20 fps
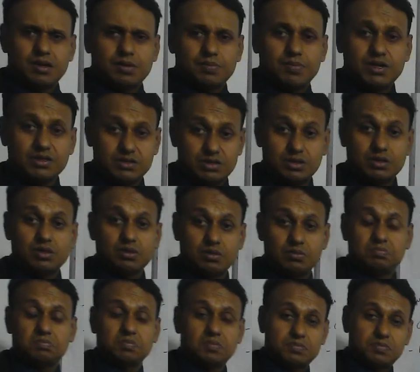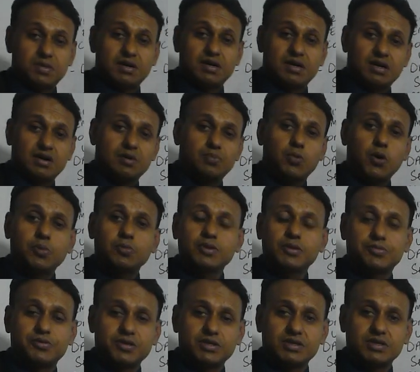but the
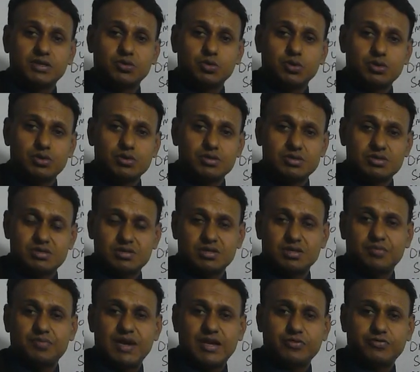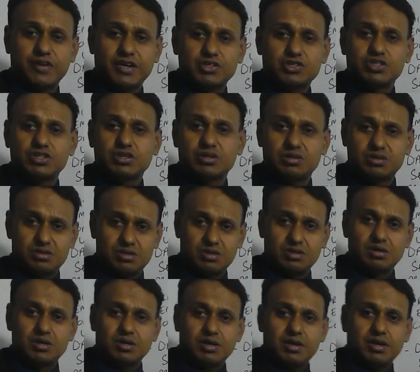popular printer was manufactured
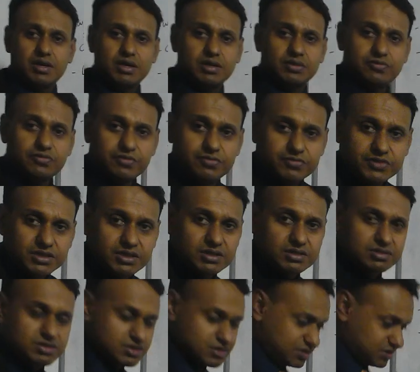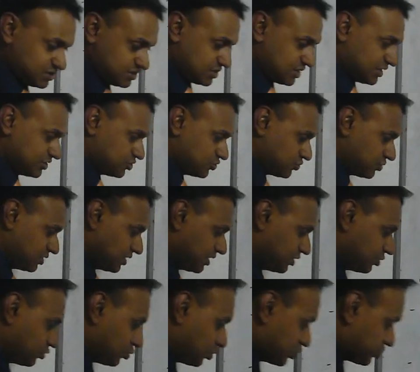in 15th century,
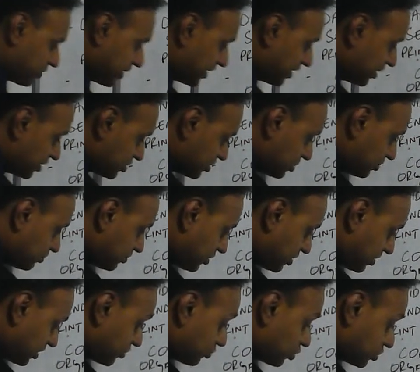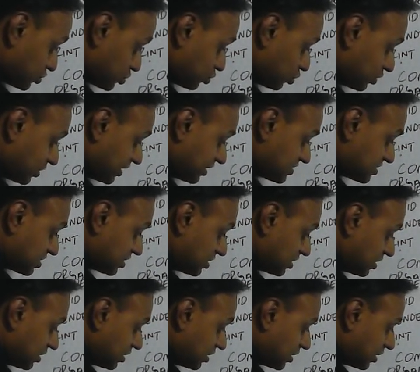and it was by Gutenberg. It was known as
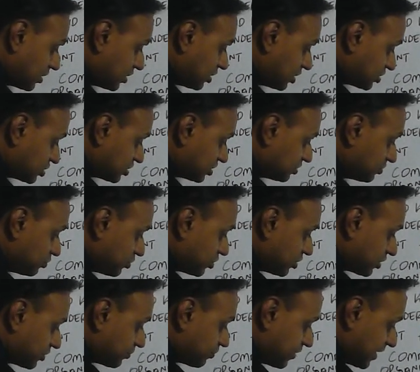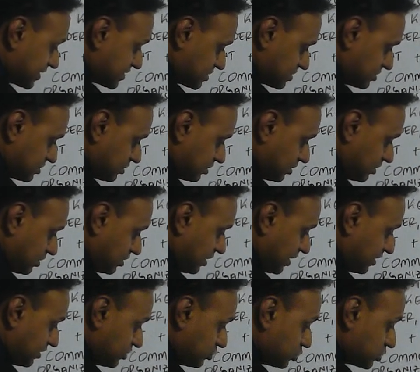Gutenberg press.
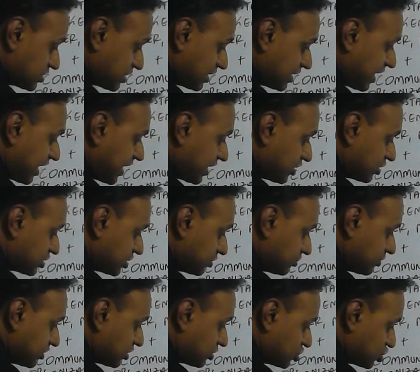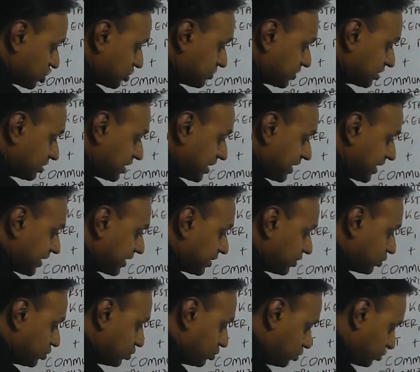He was the guy, Gutenberg, German guy,
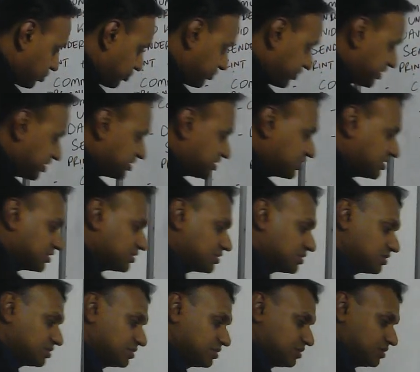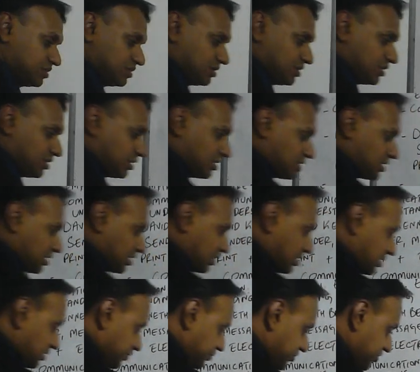who created
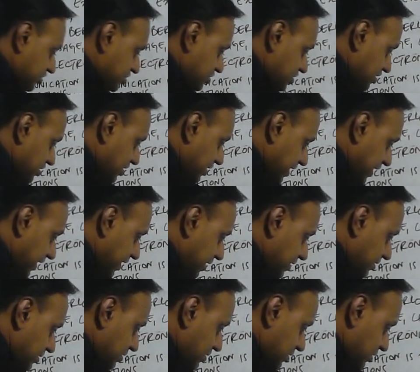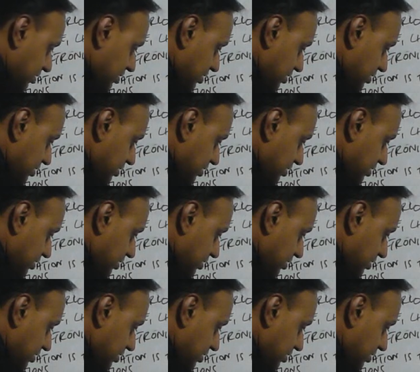printer, and